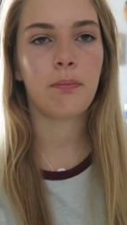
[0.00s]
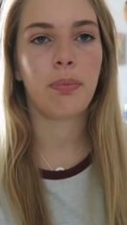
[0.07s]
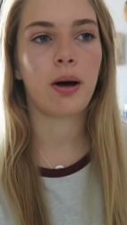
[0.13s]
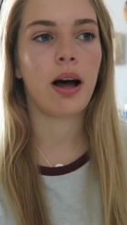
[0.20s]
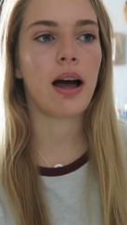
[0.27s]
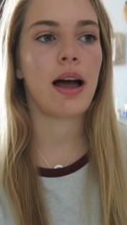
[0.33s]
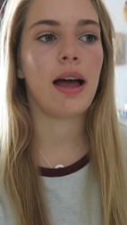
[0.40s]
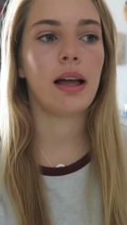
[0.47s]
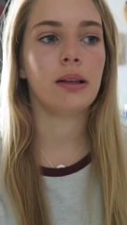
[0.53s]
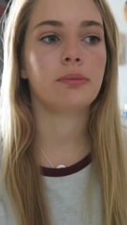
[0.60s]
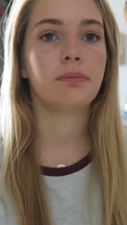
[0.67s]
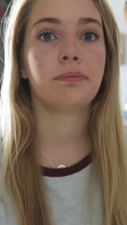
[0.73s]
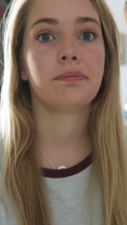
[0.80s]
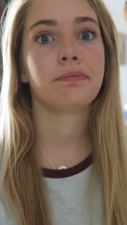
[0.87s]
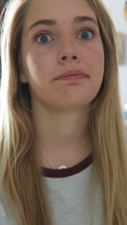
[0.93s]
but
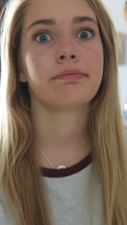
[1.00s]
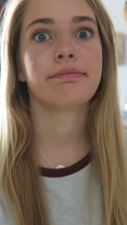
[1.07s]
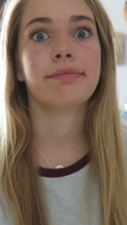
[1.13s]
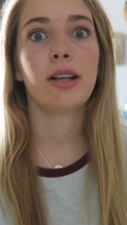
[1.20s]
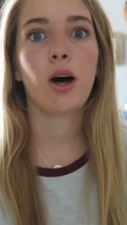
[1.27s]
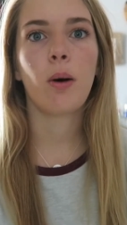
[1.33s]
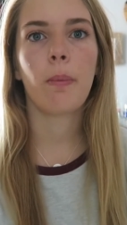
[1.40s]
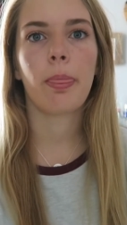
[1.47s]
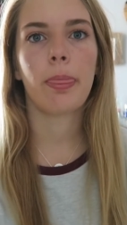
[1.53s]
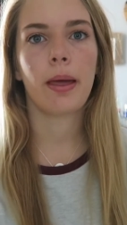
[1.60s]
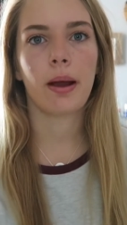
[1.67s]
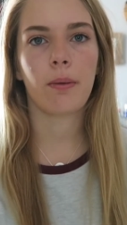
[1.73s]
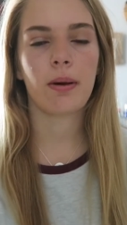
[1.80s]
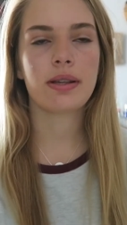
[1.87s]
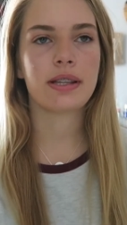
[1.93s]
no
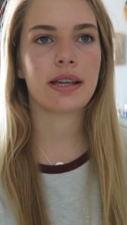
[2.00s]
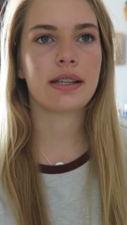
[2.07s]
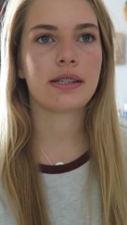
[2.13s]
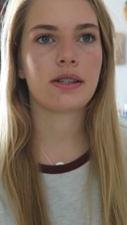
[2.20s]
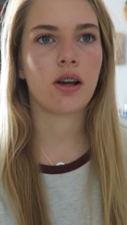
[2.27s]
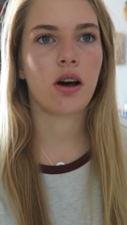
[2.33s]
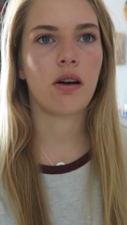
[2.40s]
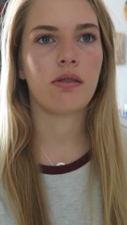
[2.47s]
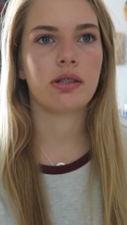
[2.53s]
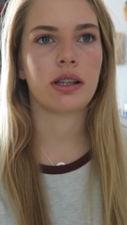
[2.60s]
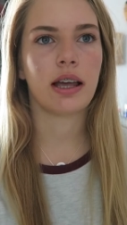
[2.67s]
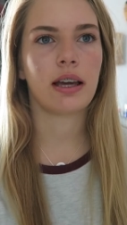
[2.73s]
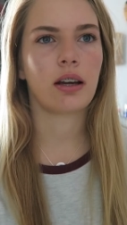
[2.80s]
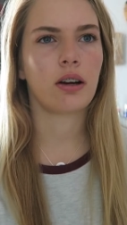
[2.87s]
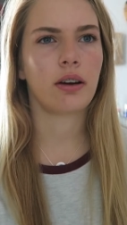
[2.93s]
there wasn't so i was
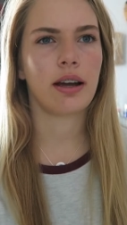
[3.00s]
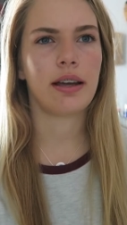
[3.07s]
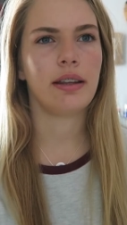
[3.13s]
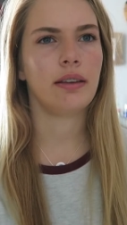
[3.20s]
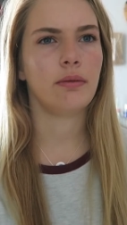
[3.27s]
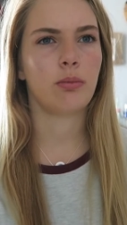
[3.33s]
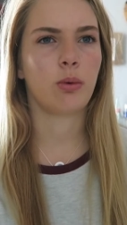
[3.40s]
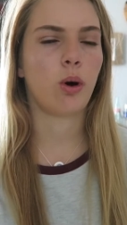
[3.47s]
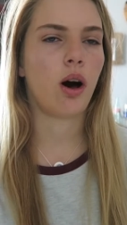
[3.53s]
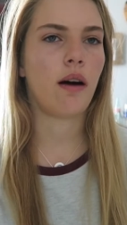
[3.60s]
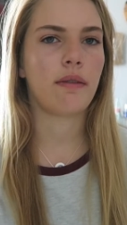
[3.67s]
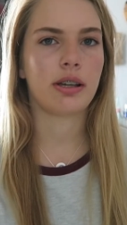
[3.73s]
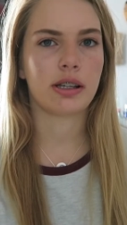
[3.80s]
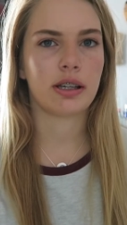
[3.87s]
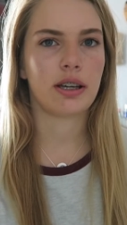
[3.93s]
like okay well
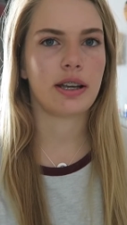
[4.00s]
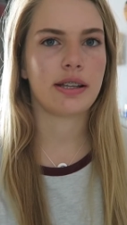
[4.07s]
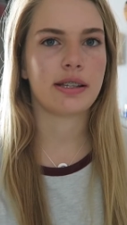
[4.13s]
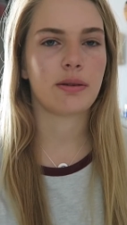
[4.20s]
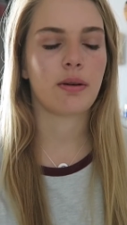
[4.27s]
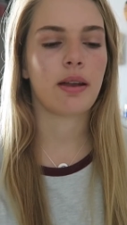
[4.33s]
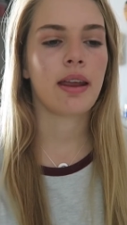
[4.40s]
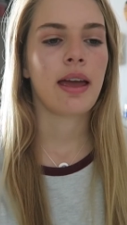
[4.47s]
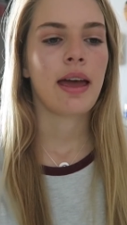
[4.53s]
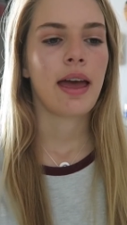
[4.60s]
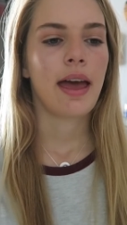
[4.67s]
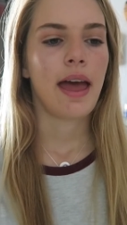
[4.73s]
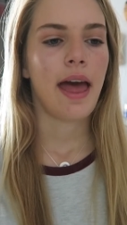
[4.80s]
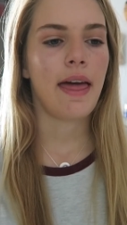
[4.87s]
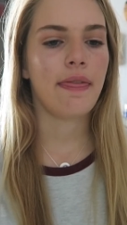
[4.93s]
obviously you didn't see one
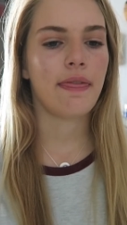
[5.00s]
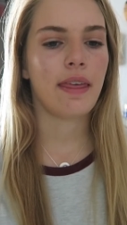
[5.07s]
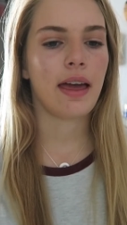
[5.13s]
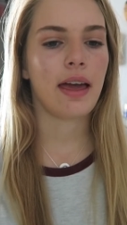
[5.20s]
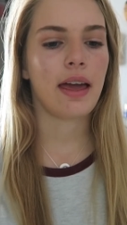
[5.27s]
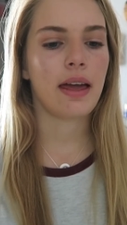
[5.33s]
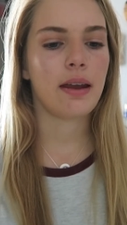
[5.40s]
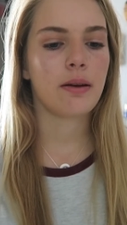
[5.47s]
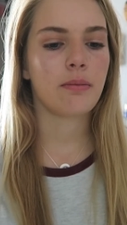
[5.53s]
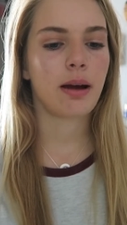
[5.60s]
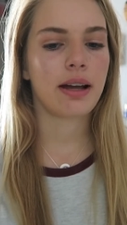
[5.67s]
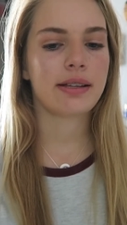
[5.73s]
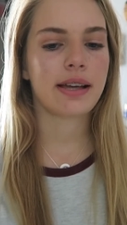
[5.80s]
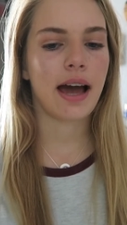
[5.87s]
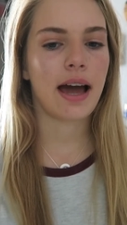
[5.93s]
and then
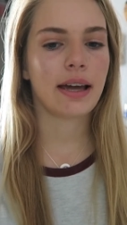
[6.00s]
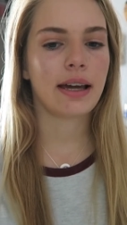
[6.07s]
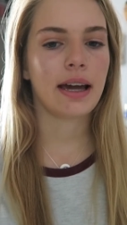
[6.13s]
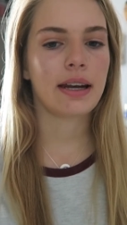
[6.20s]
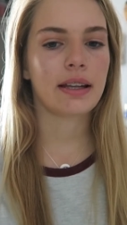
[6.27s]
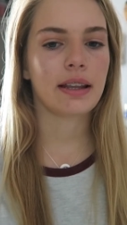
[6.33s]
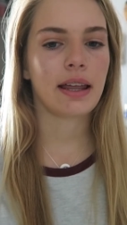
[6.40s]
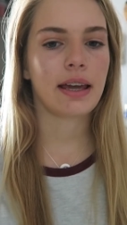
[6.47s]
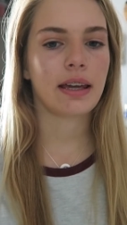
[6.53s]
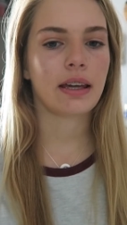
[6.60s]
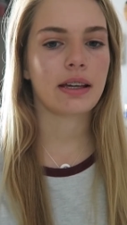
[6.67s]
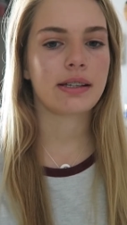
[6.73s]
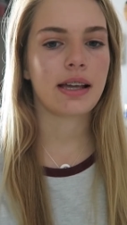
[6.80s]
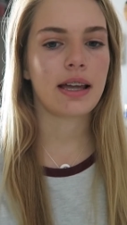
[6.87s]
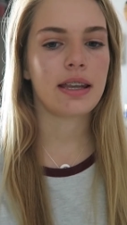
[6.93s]
my dad kind of
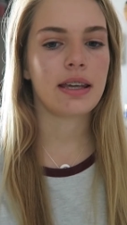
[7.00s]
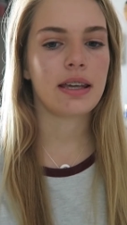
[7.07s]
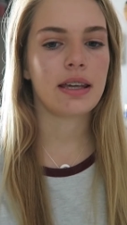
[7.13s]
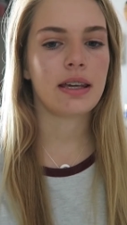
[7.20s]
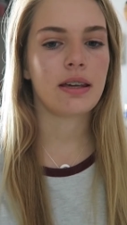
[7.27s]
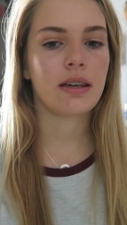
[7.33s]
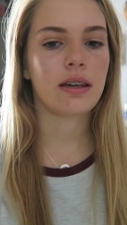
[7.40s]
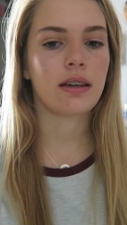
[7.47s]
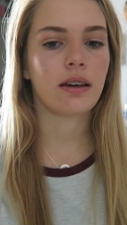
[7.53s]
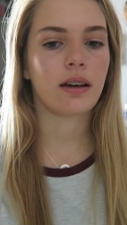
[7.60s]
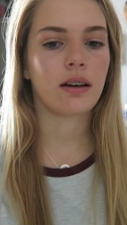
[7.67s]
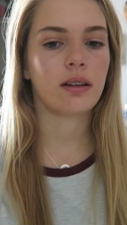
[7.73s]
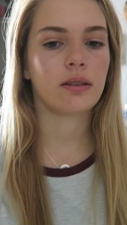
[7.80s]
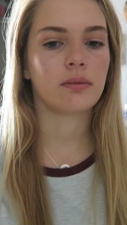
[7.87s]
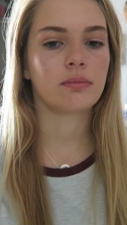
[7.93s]
like said he
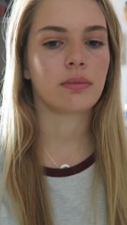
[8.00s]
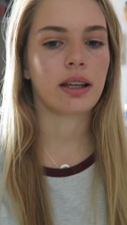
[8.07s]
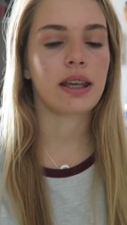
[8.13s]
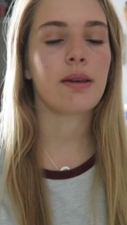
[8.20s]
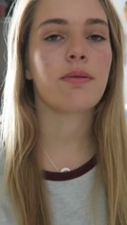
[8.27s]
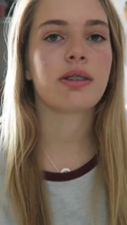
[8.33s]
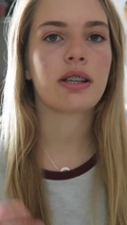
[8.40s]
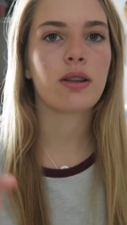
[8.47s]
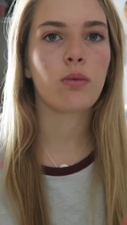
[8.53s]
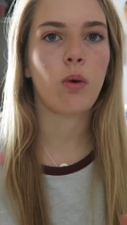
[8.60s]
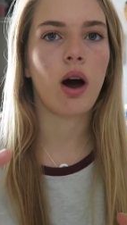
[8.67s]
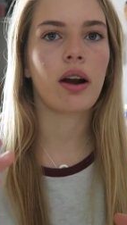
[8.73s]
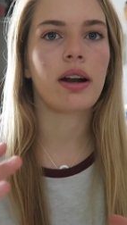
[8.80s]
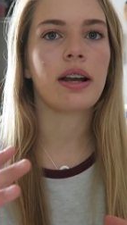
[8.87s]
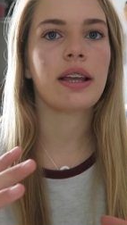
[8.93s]
um like he was in the
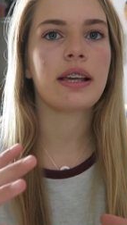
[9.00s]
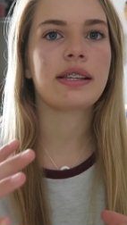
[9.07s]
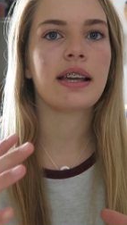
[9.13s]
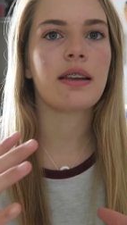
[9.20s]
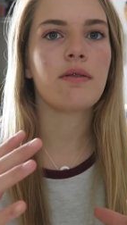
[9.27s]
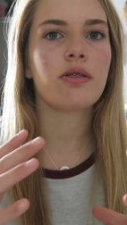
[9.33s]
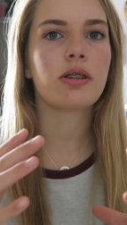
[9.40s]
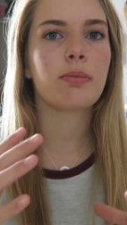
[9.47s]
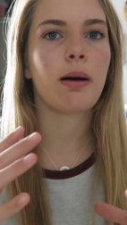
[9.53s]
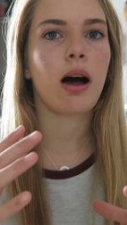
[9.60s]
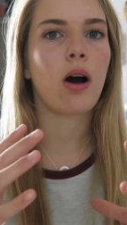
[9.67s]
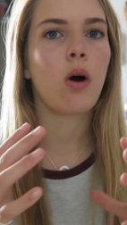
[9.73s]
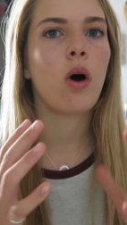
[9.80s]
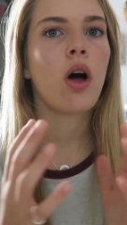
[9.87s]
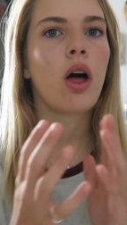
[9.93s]
water and he said he was
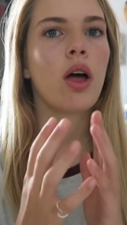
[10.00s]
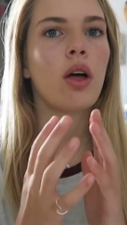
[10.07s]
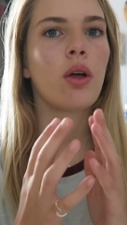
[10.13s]
about